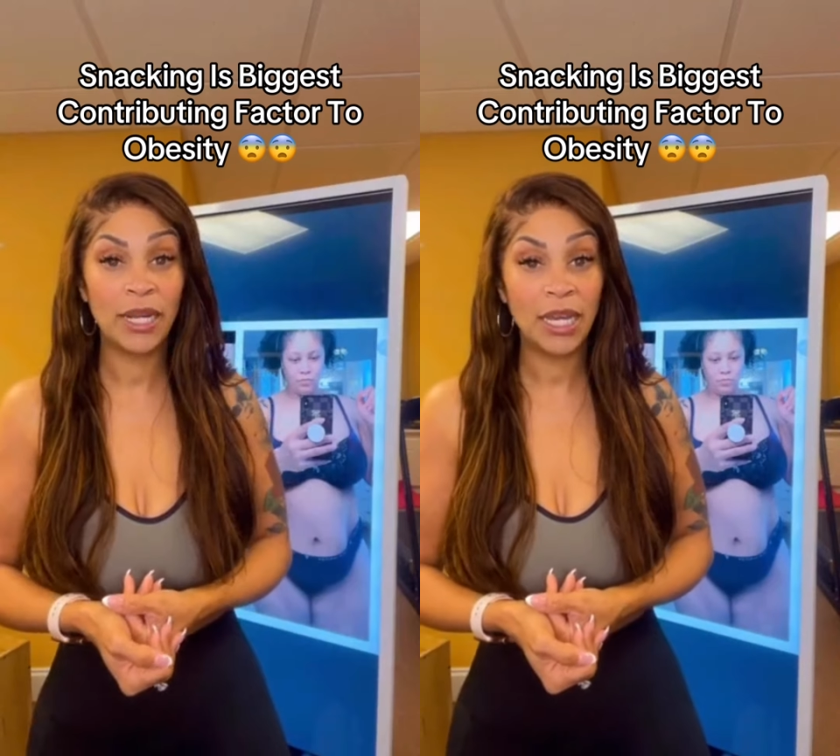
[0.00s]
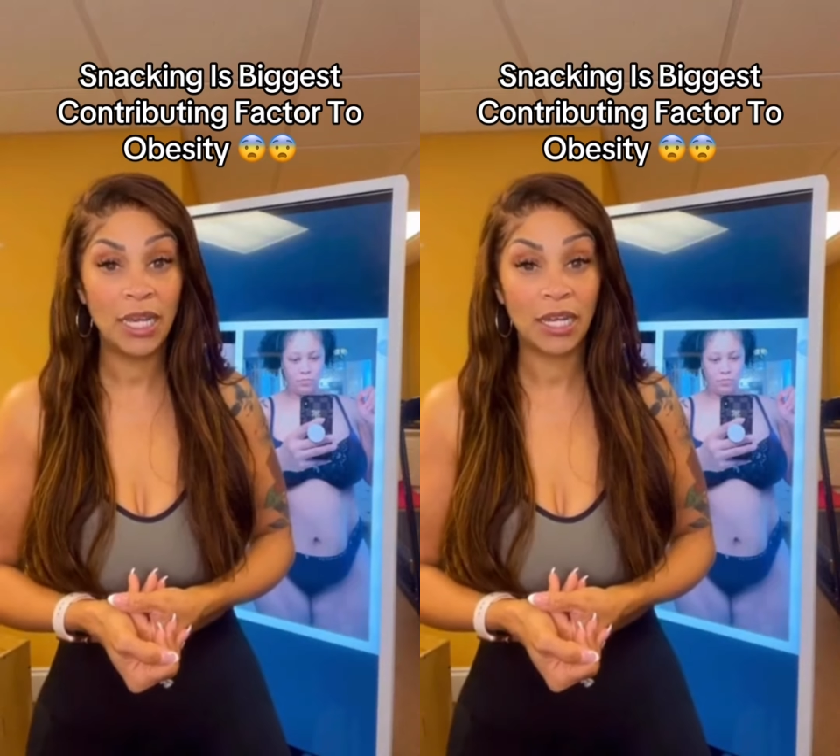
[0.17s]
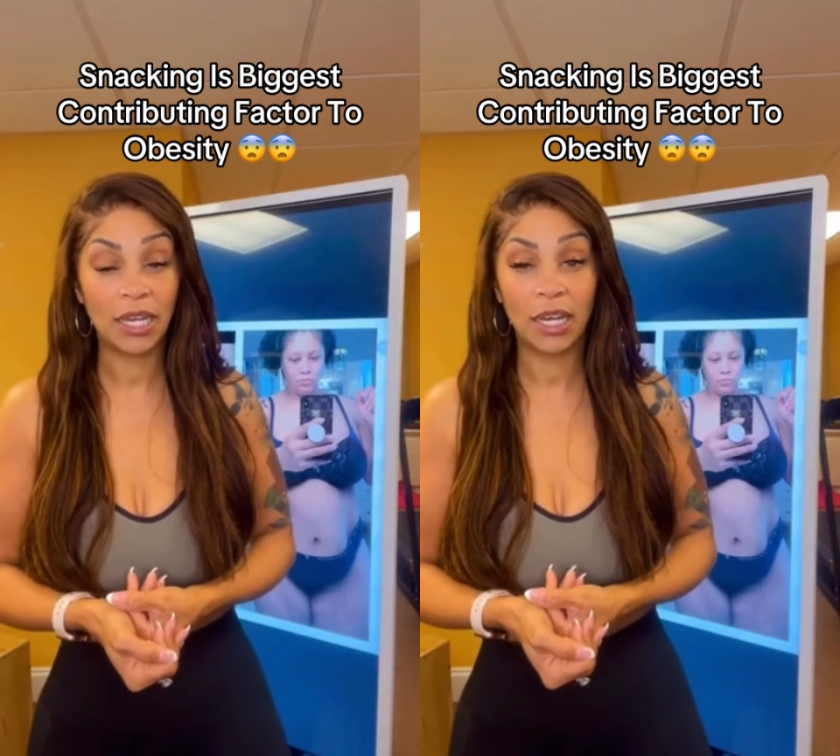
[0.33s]
to
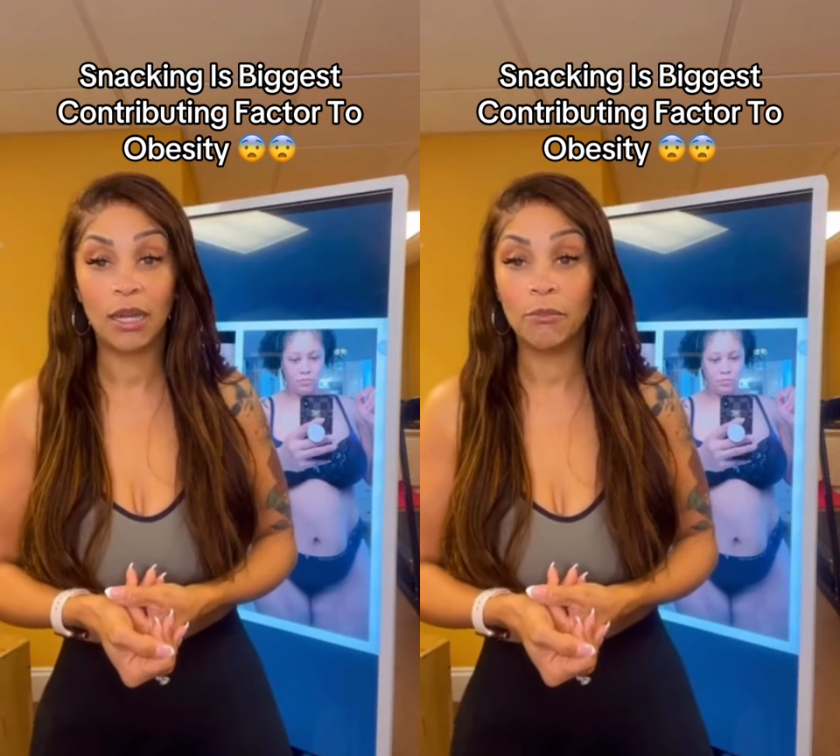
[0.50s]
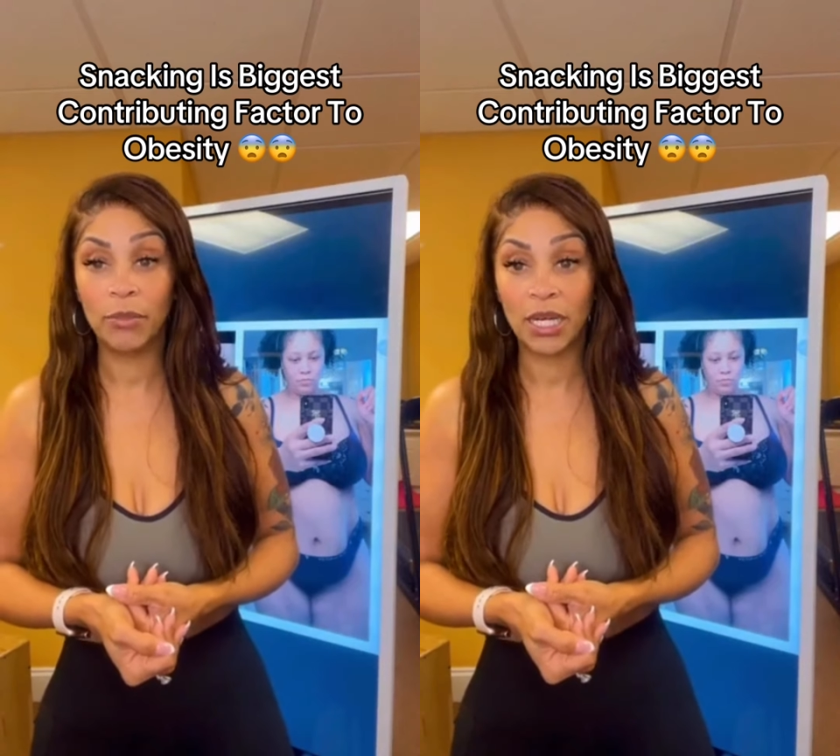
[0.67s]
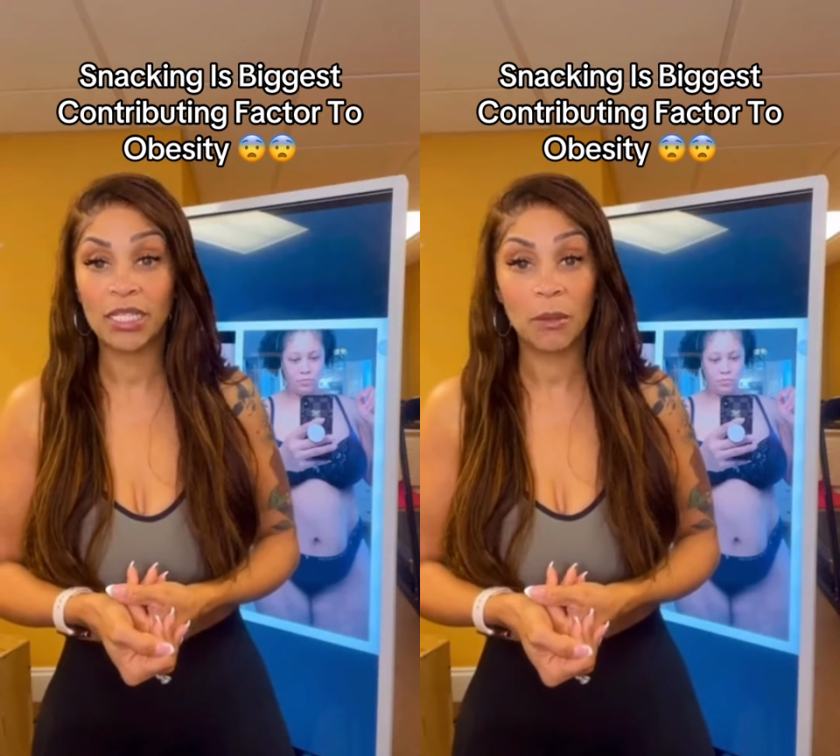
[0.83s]
eat again
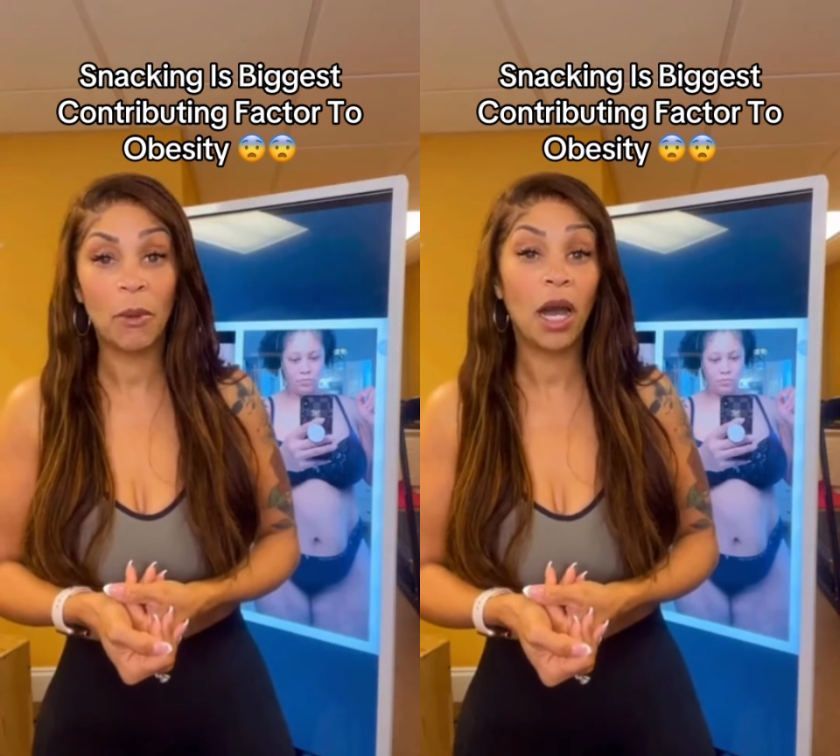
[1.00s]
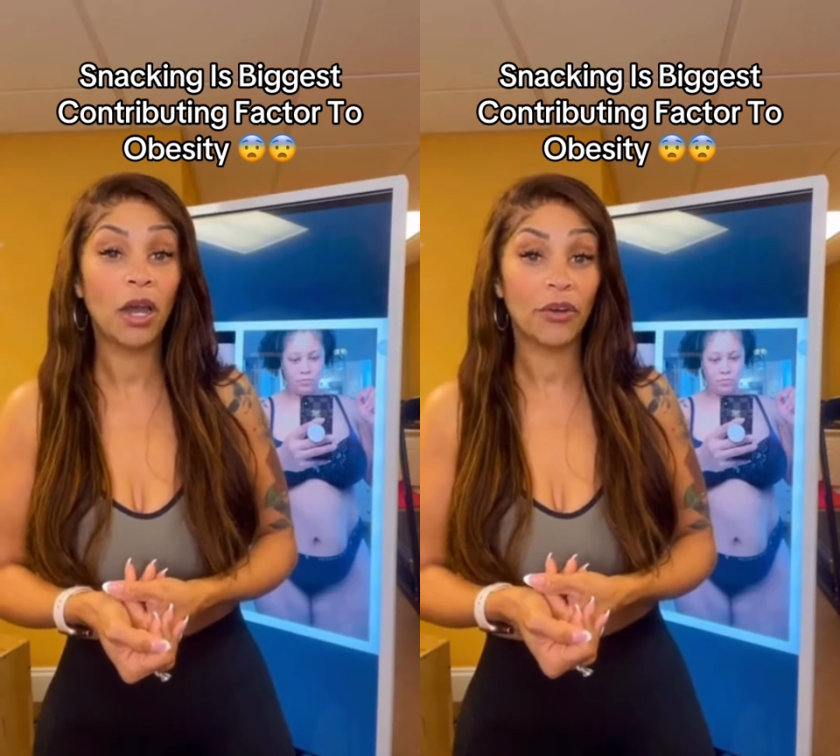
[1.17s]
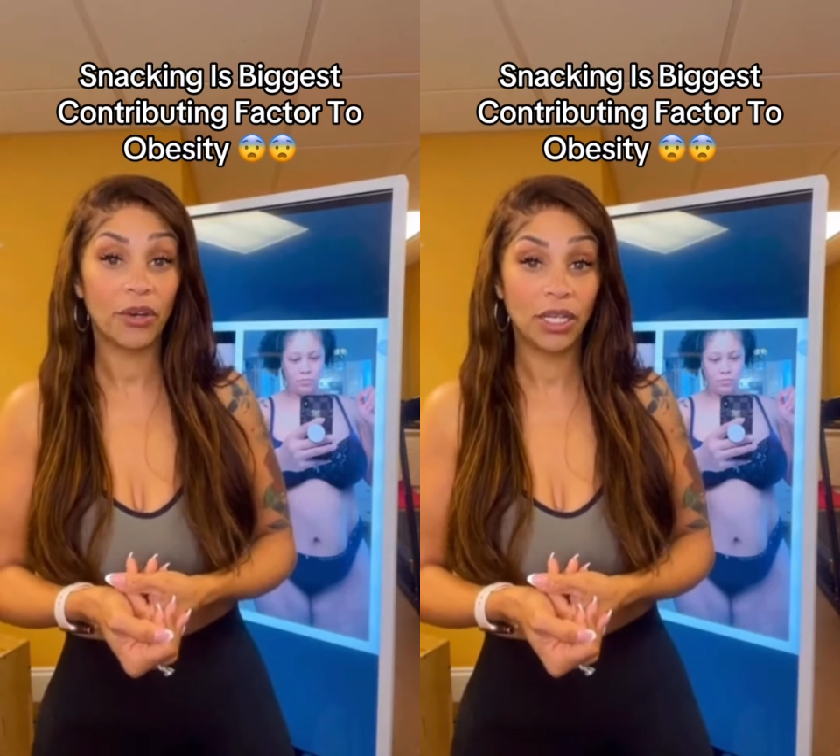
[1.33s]
because I'm
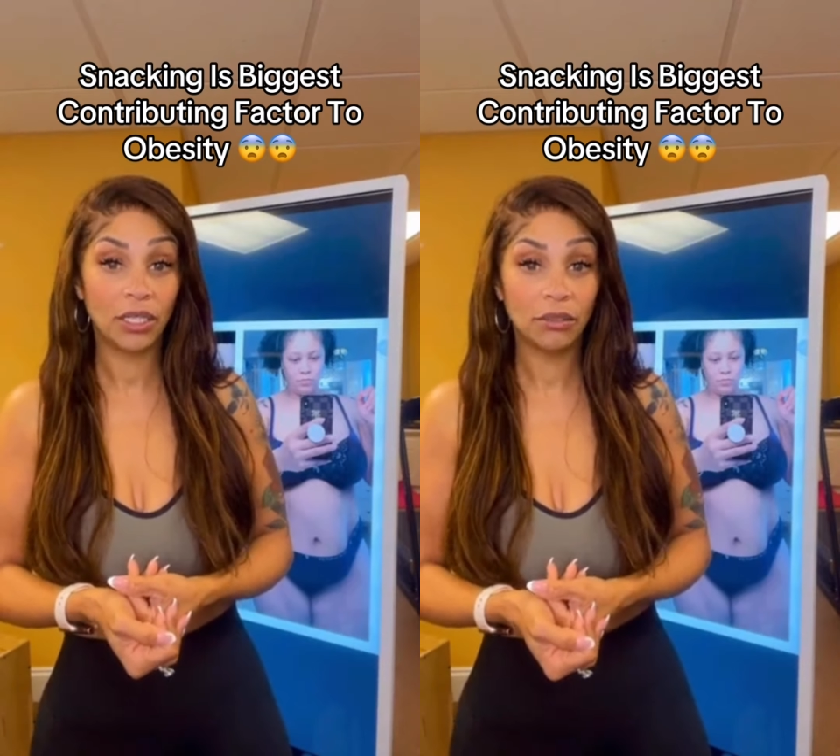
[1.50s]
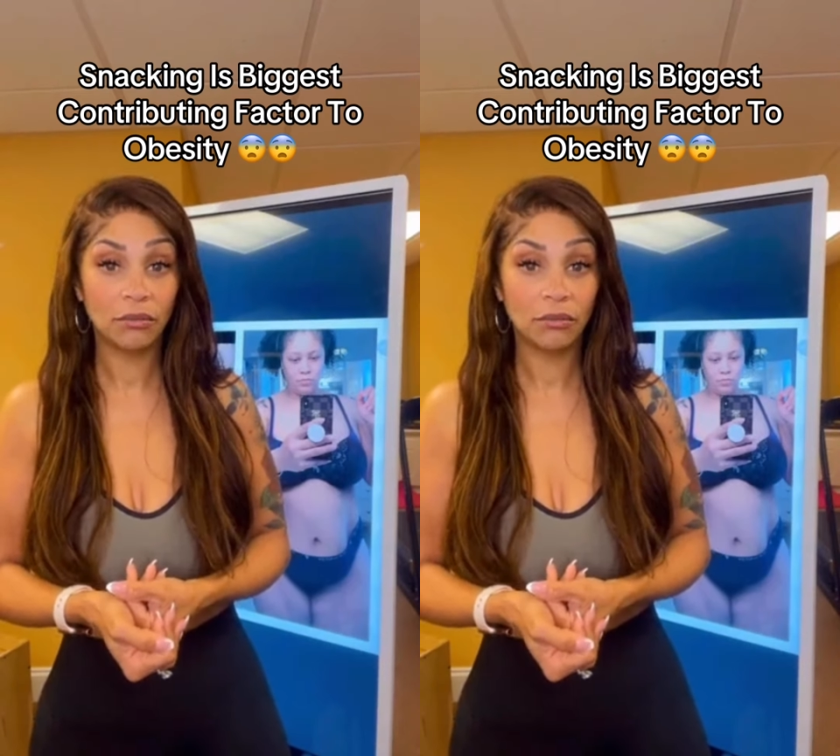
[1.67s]
hungry.